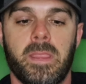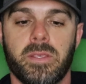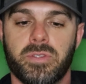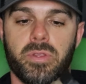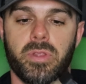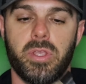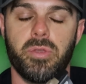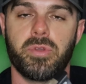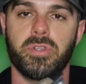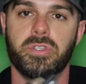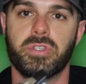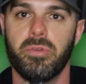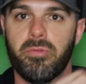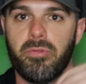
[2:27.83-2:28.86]
so that you can
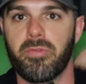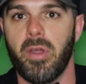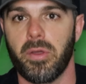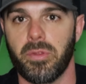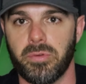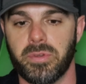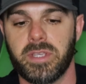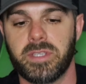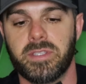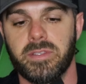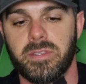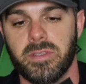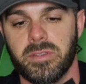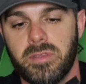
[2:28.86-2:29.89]
shoot farther
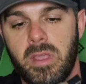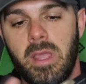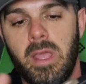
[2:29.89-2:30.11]
distances.